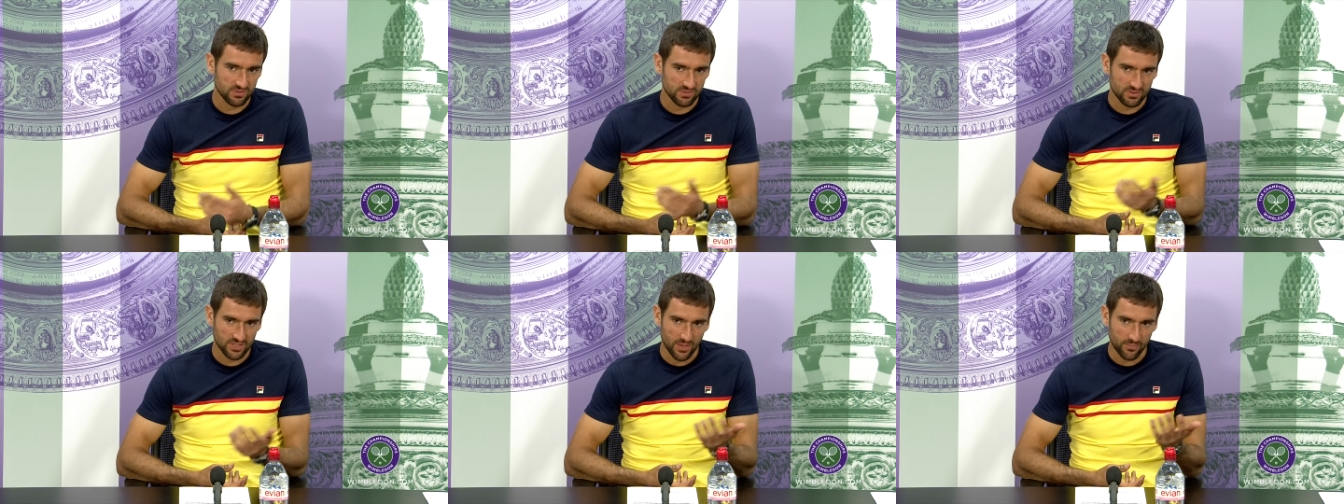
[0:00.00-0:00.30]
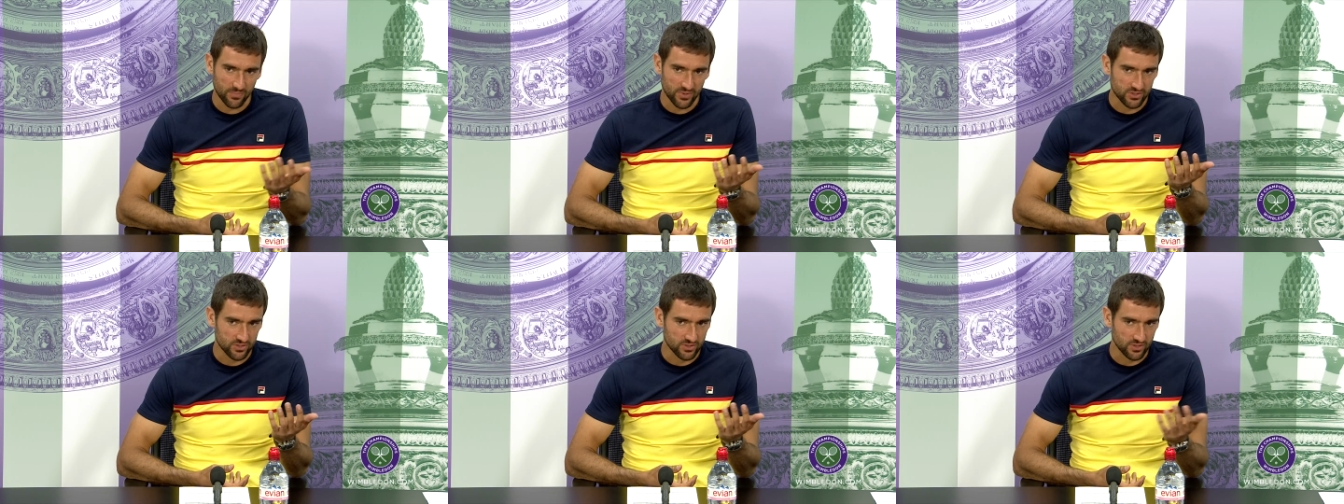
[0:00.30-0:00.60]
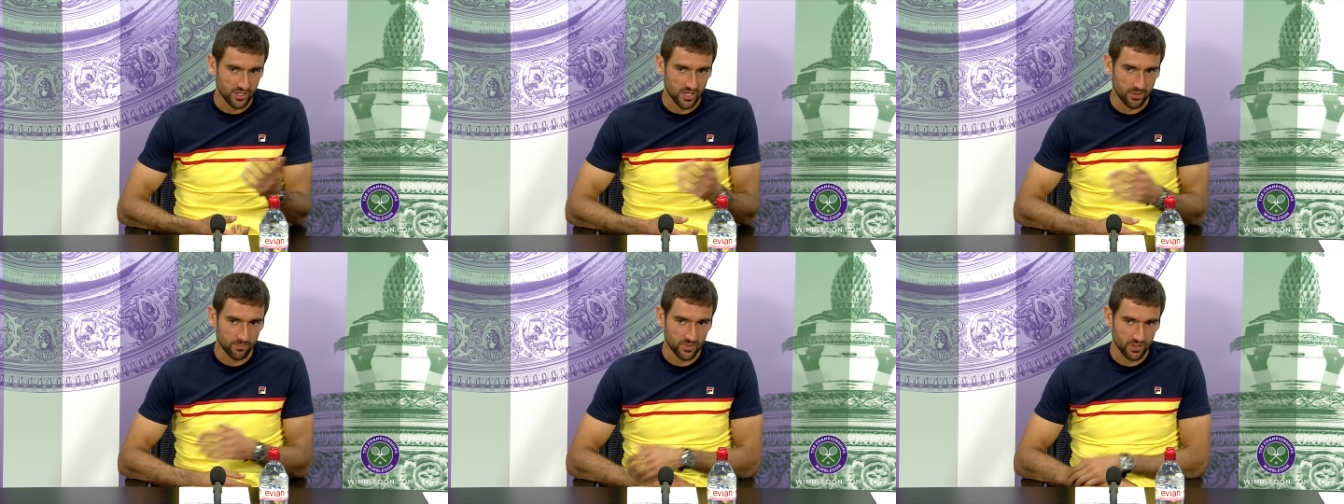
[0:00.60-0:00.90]
temperature
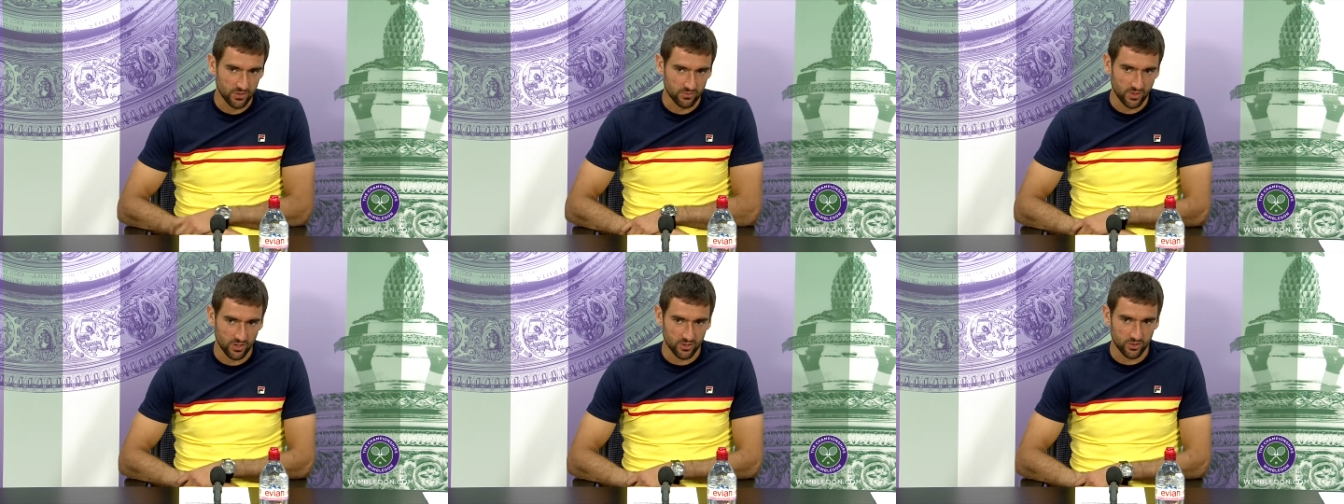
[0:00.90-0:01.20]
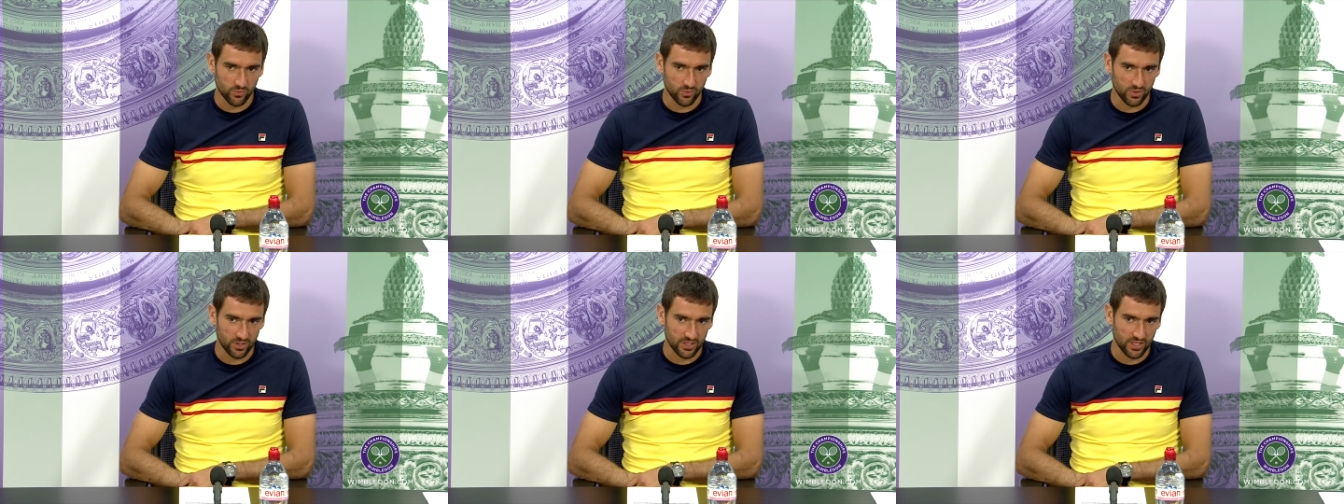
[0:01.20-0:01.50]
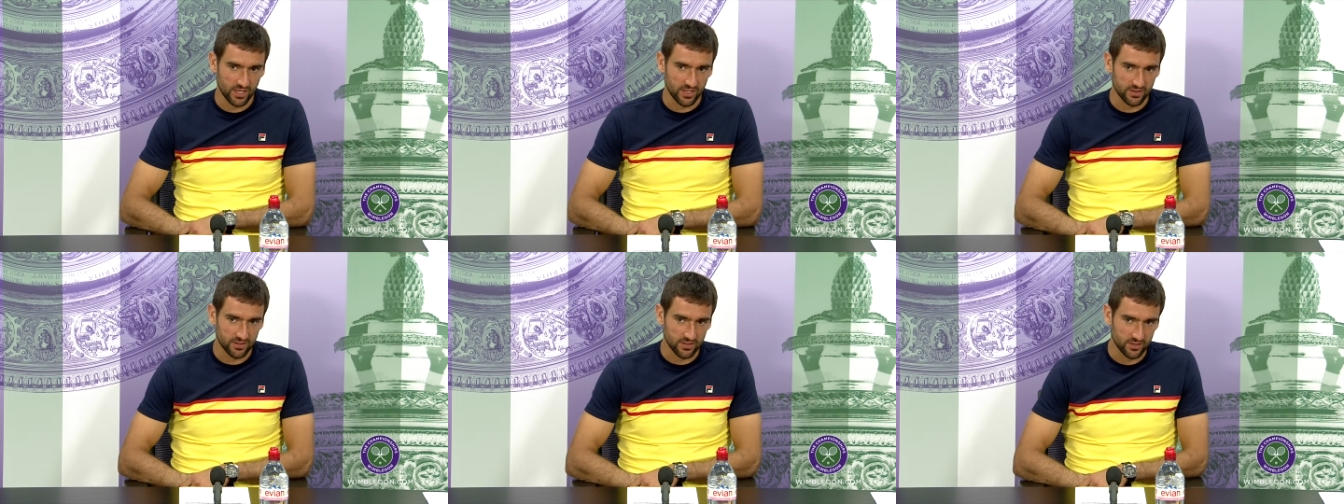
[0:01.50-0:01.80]
can be around
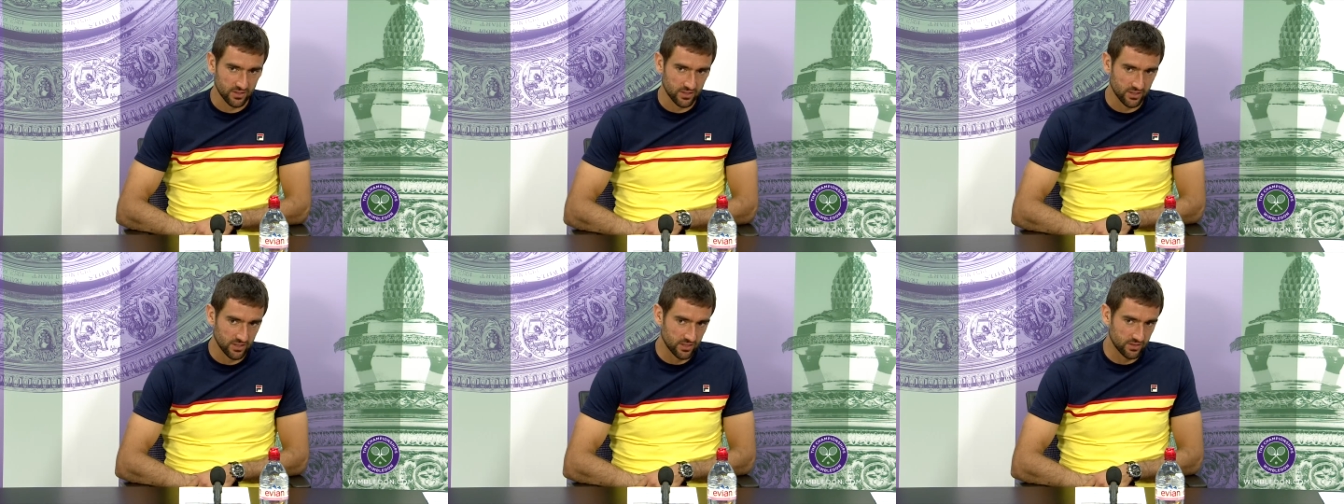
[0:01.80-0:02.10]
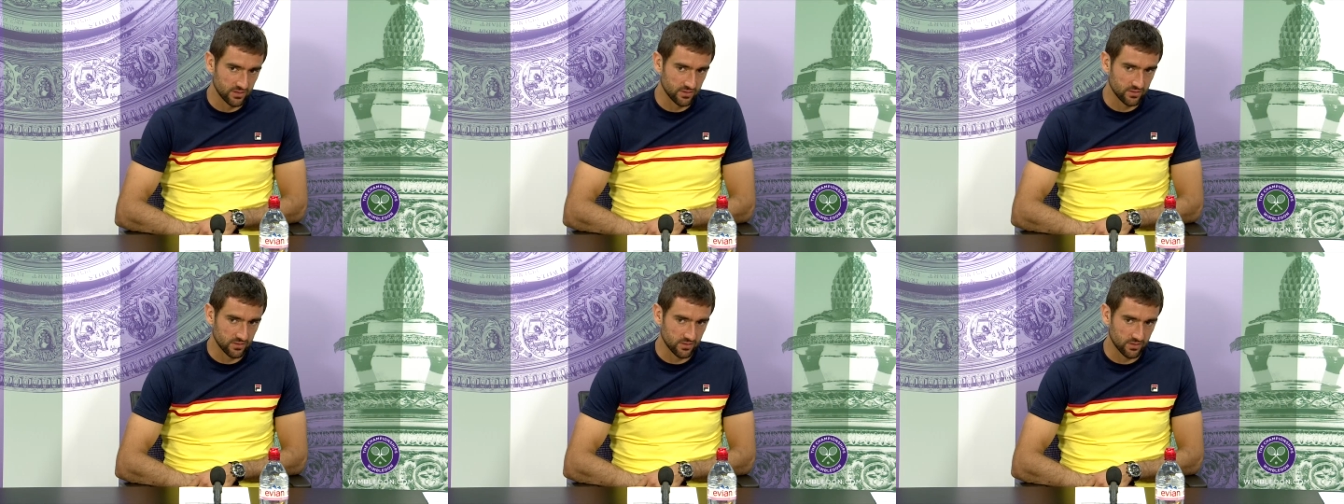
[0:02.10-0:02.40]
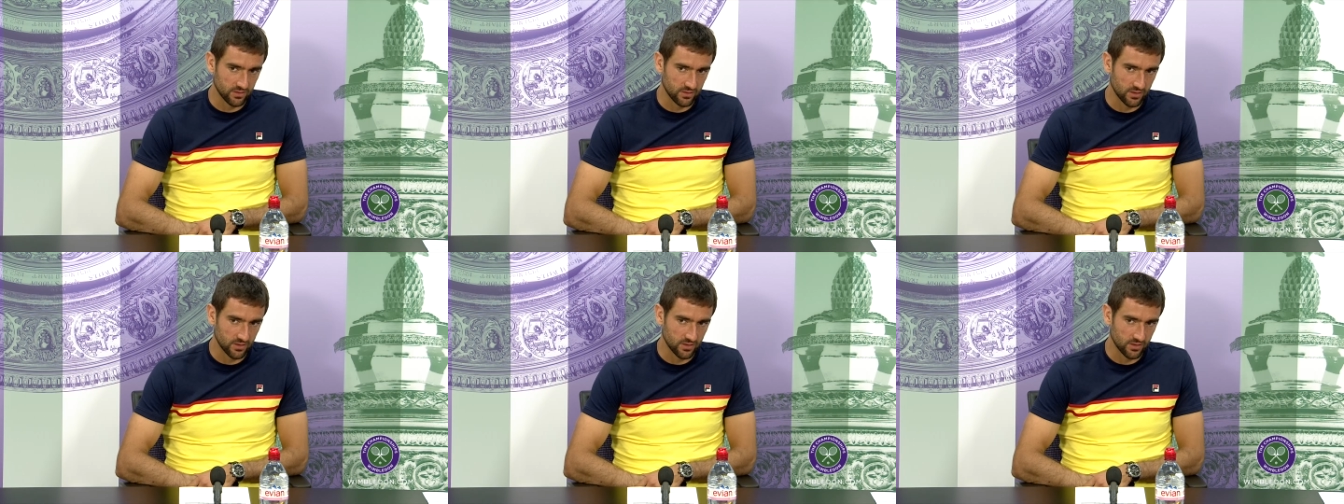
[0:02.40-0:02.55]
29, 30 and